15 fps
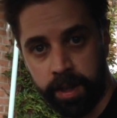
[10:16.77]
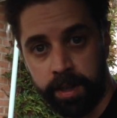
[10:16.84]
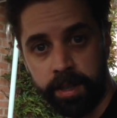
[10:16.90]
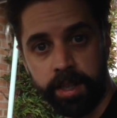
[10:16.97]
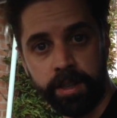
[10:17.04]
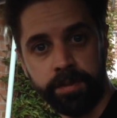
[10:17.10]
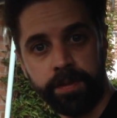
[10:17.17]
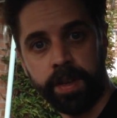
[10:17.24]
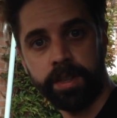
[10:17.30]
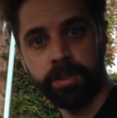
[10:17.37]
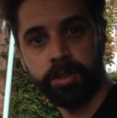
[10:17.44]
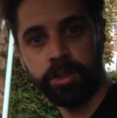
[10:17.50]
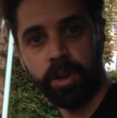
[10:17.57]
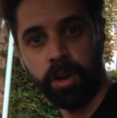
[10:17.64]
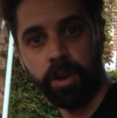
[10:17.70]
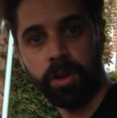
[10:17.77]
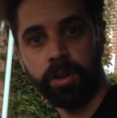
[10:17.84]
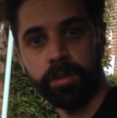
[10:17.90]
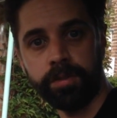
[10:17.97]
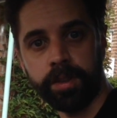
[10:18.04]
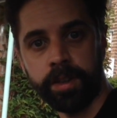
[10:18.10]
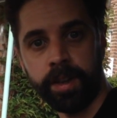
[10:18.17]
in the event
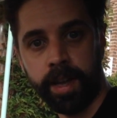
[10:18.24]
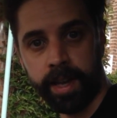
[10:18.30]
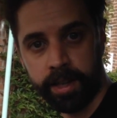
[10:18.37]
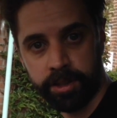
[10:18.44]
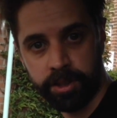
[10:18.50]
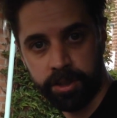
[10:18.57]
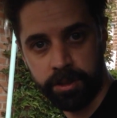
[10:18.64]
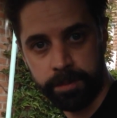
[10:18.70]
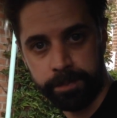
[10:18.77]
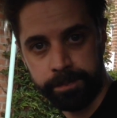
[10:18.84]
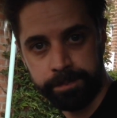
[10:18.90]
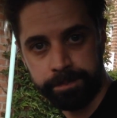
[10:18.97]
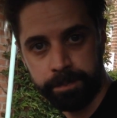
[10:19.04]
of an accident.